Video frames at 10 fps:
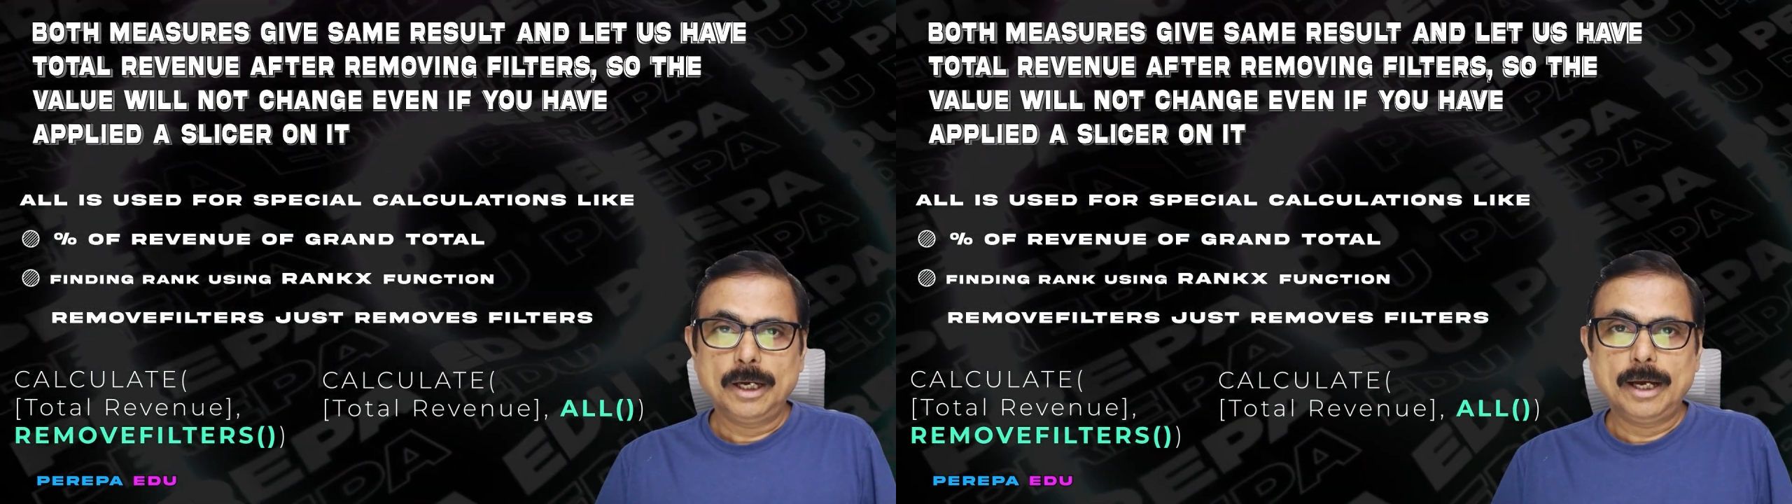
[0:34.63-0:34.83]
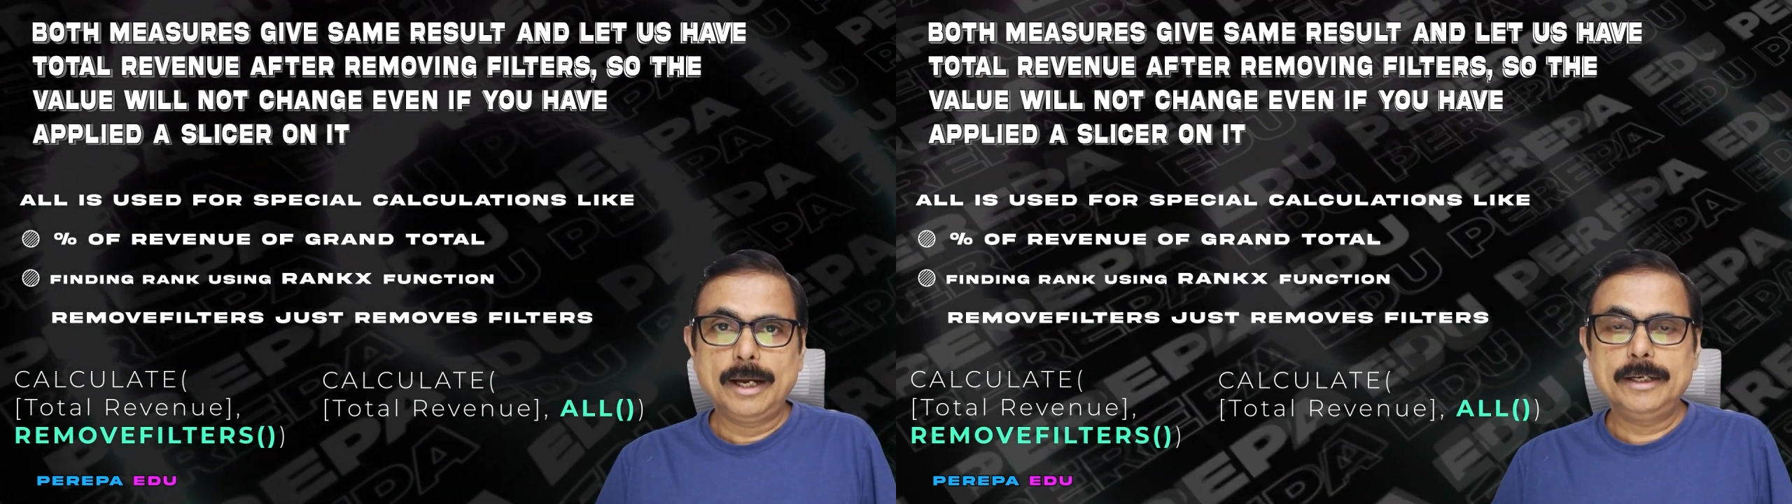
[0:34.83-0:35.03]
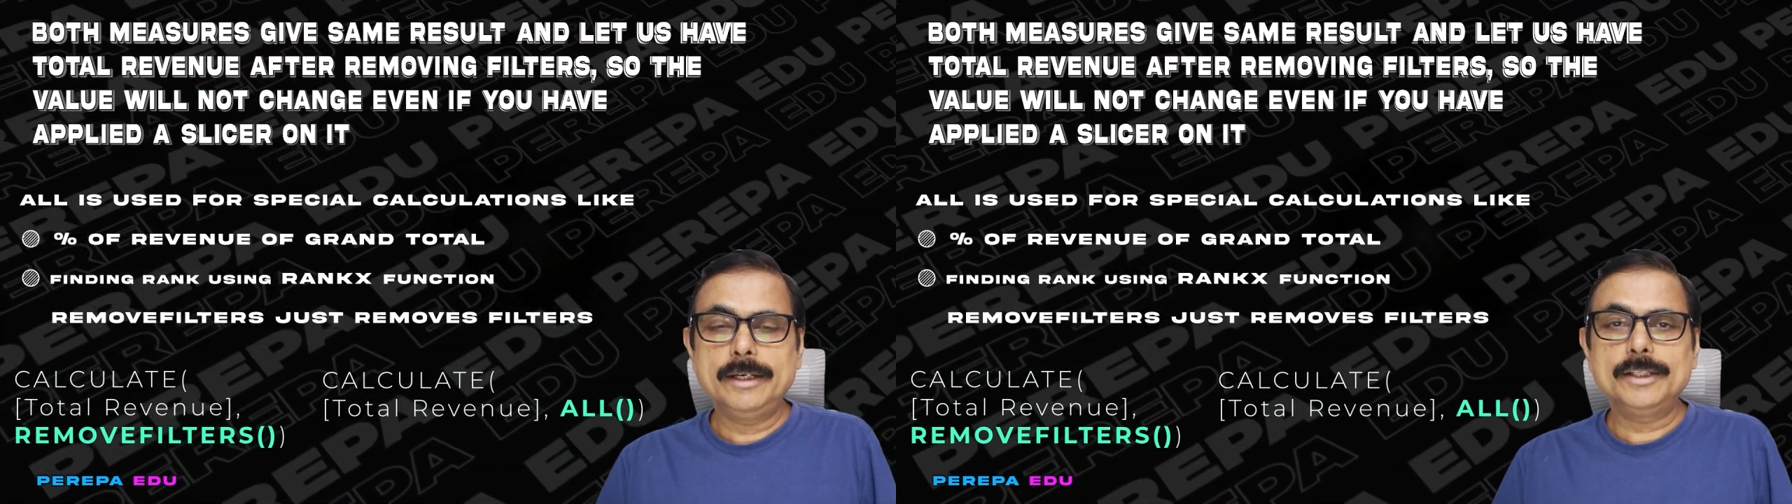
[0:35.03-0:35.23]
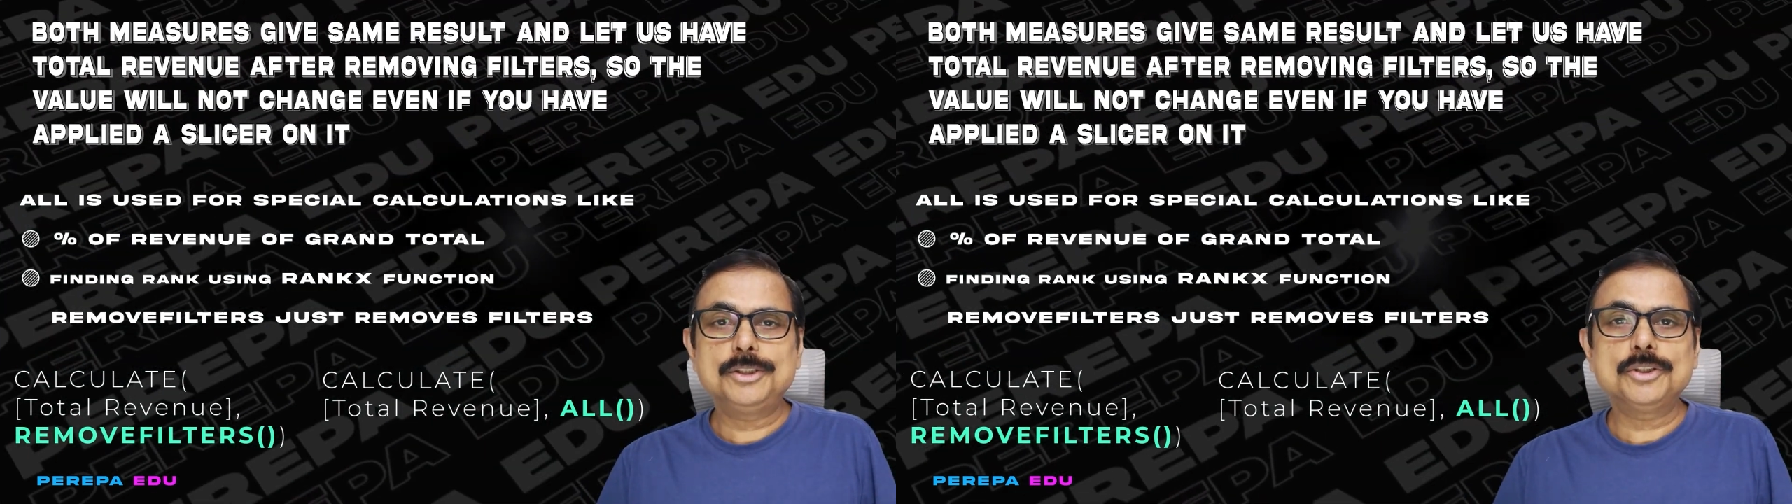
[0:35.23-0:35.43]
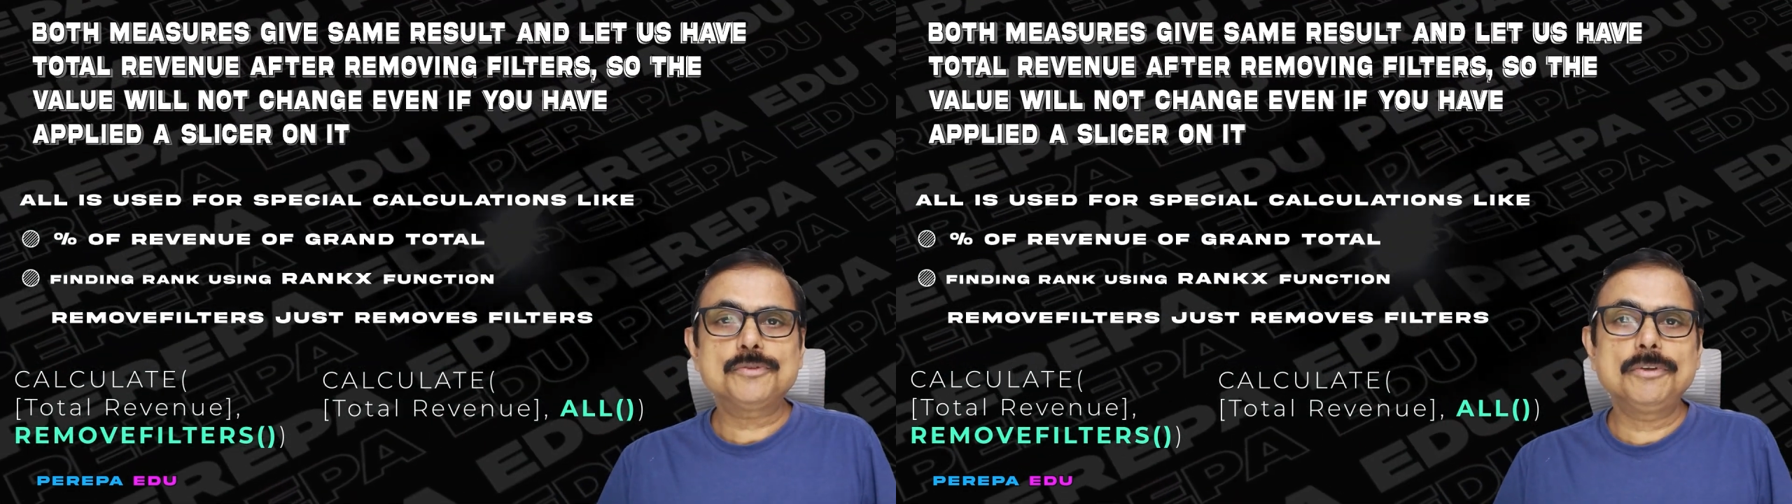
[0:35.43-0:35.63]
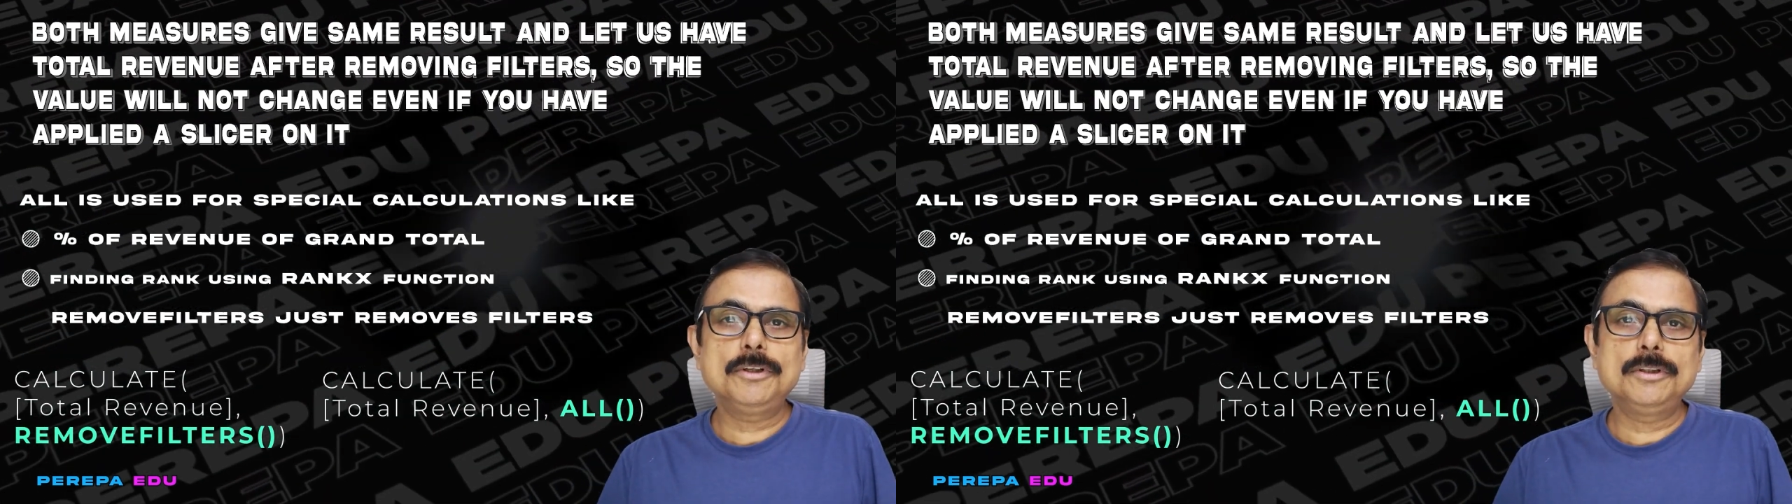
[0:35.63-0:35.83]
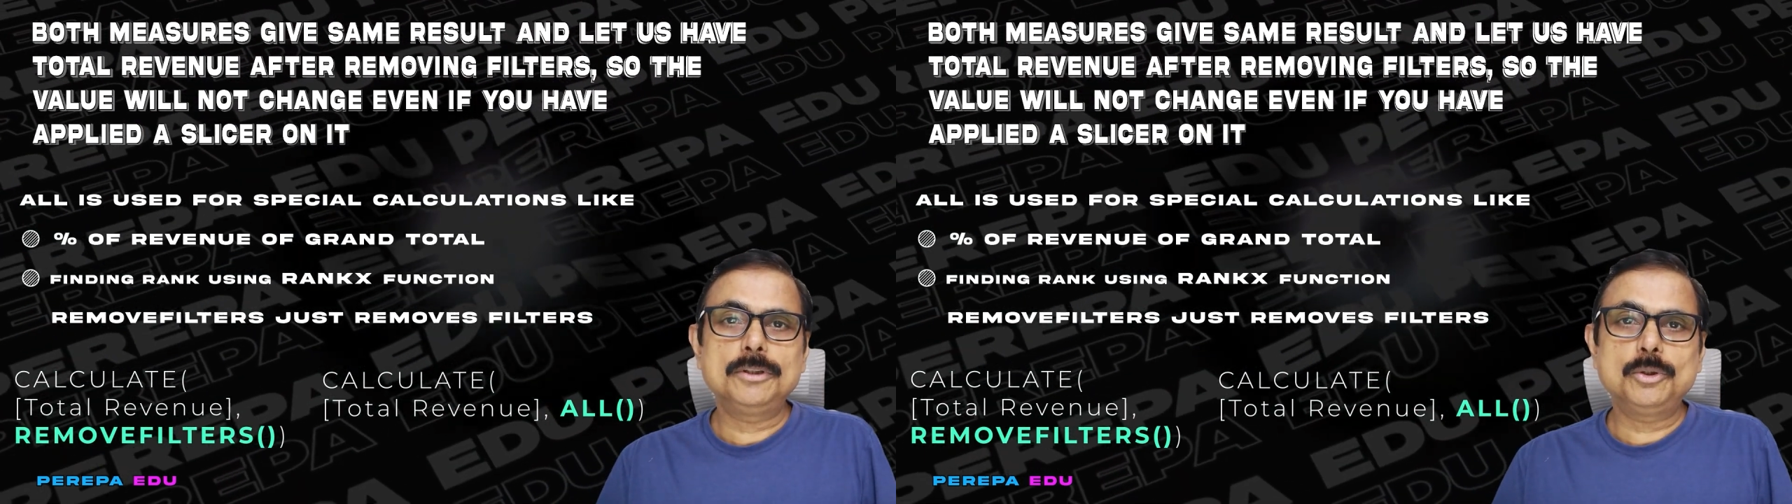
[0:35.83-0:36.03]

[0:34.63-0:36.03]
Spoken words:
and it is useful